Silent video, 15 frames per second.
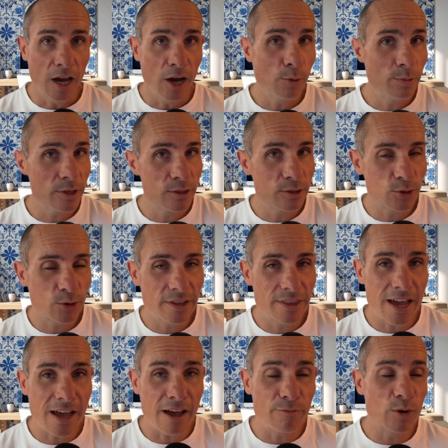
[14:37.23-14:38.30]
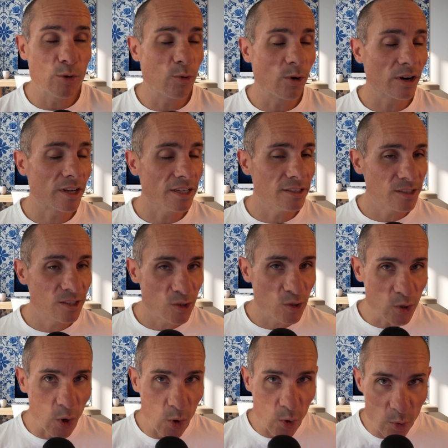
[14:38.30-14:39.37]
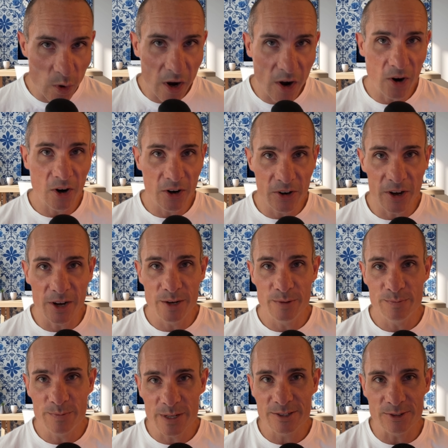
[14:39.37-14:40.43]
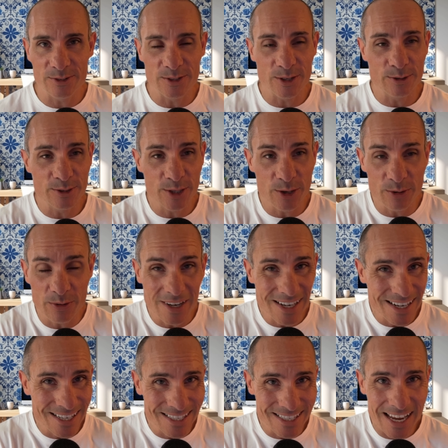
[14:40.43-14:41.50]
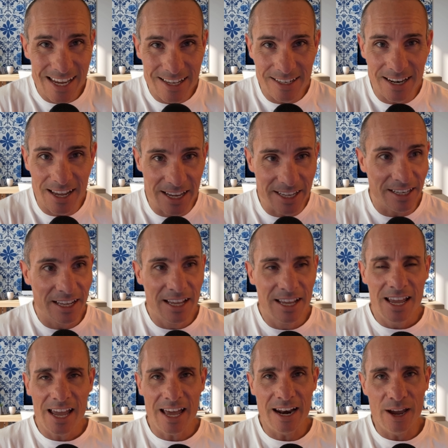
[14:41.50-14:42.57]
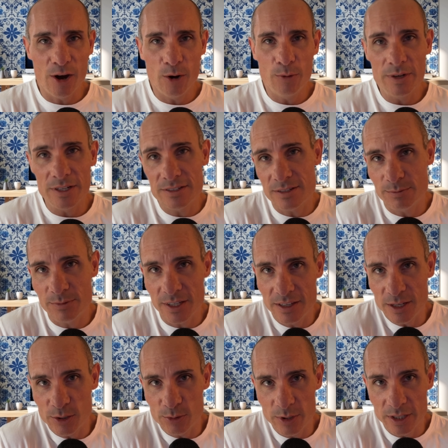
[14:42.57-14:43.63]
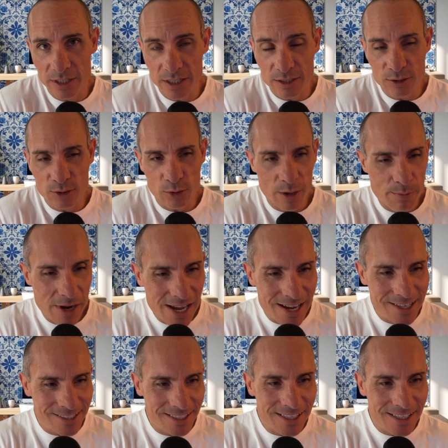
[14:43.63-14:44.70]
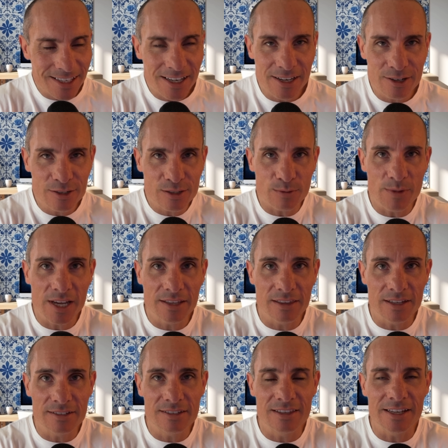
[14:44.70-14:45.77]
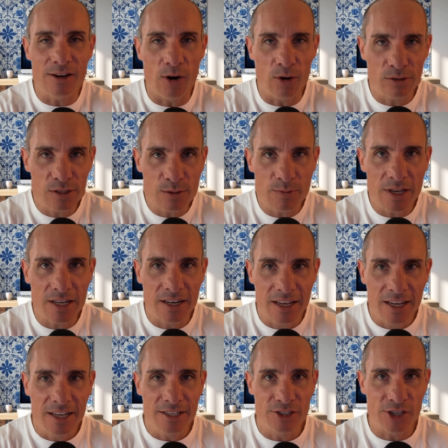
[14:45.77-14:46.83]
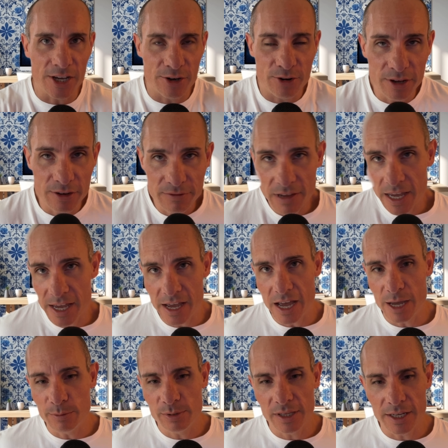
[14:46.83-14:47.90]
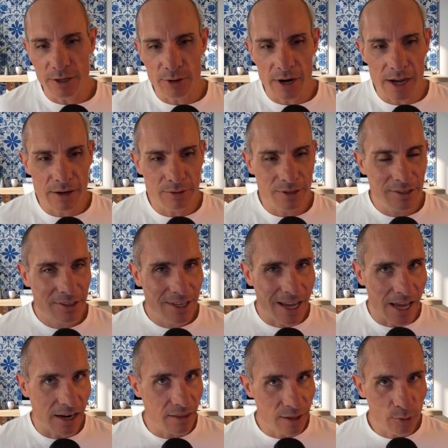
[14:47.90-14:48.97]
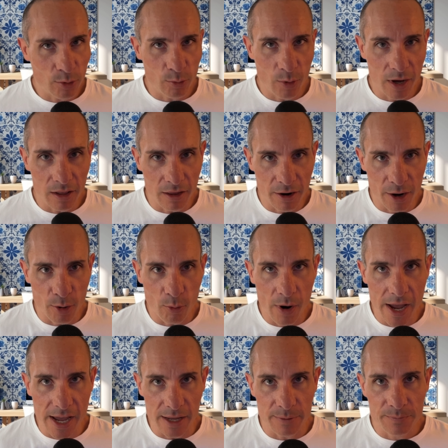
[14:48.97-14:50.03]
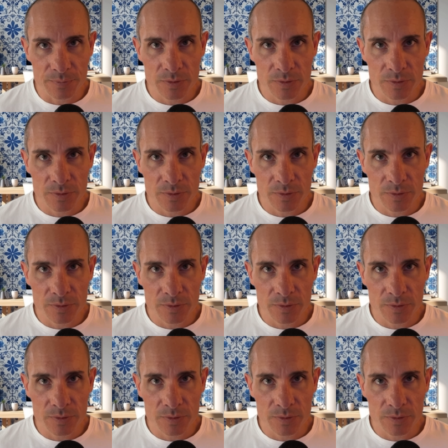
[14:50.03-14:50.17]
I hope you enjoyed that. I've been working so hard on Pixel Dojo day and night, and I hope it's something that you really enjoy. My idea here is to make this the ultimate generative AI playground, and I think we're well on our way.